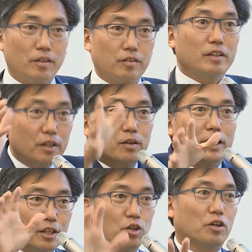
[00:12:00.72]
this is
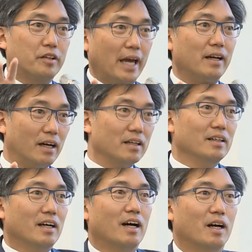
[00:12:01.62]
literally your data
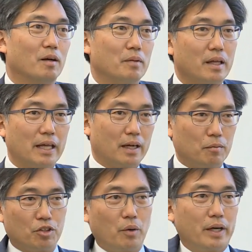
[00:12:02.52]
um, that I'm
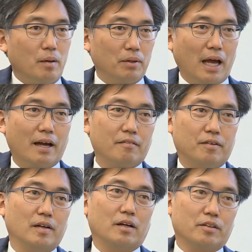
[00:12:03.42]
showing up
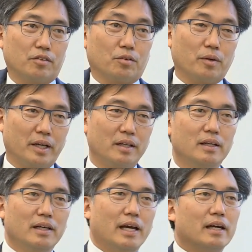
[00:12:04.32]
live on the screen.
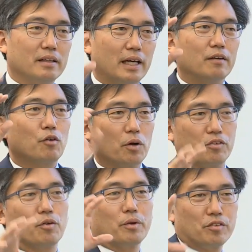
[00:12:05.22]
And, and of
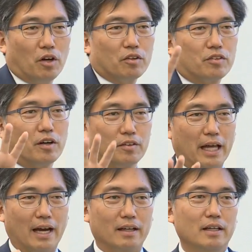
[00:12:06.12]
course, the results are
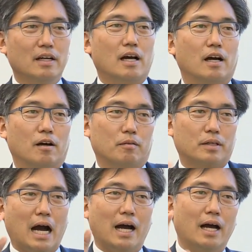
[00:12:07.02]
that uh,
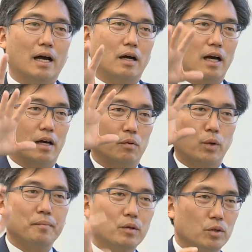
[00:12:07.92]
God, uh,
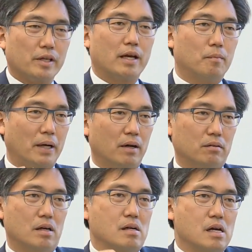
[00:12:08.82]
women will take
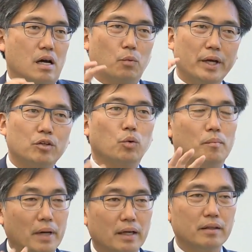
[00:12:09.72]
about a week to a
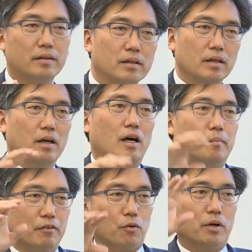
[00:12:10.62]
month uh,
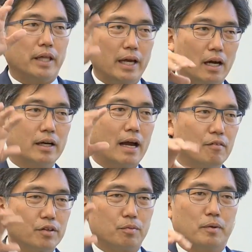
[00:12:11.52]
before they, on
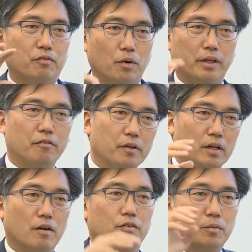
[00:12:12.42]
average, before they feel
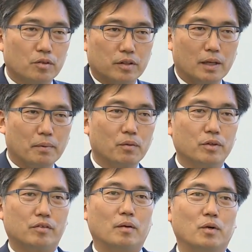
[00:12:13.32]
comfortable sleeping
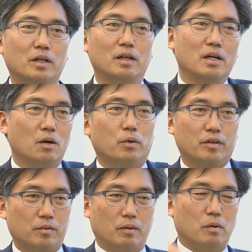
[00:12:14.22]
with someone.
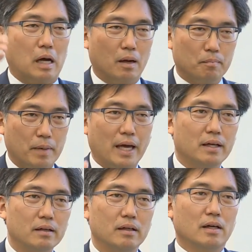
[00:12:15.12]
Whereas uh,
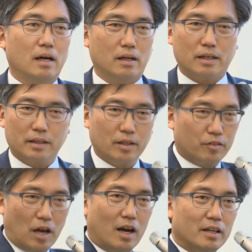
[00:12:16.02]
men uh, in
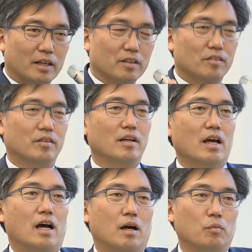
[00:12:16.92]
this audience
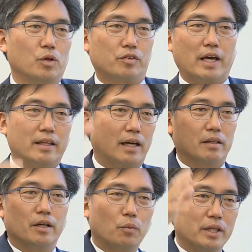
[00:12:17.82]
um, will say
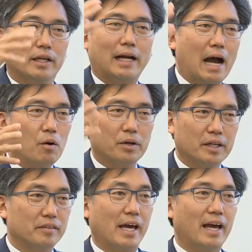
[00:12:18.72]
that you know within an hour
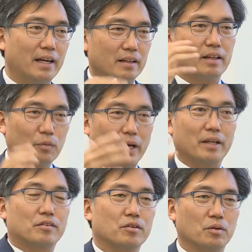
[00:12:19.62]
and a day they're
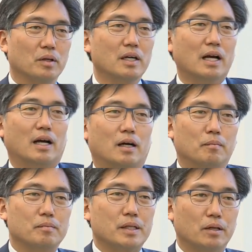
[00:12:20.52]
ready to
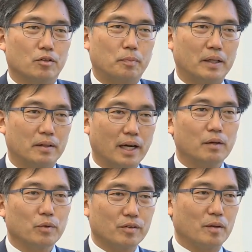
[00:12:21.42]
um, you know spend the
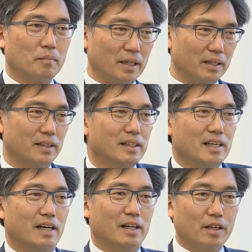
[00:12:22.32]
night with somebody.
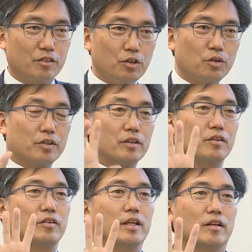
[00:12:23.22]
Uh, and students get
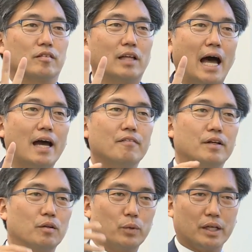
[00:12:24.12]
to see this live,
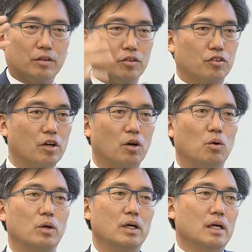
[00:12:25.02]
and we get to
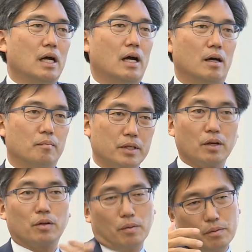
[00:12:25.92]
show um, you
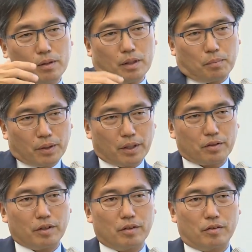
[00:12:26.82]
know the, the
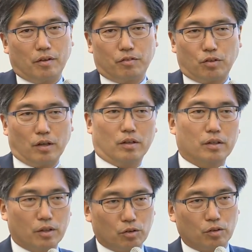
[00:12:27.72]
predictions of uh,
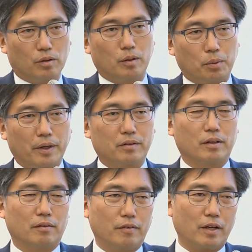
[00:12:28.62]
you know the
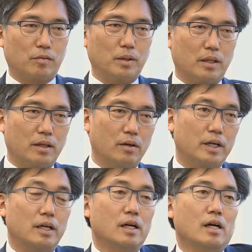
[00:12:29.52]
parental investment theory.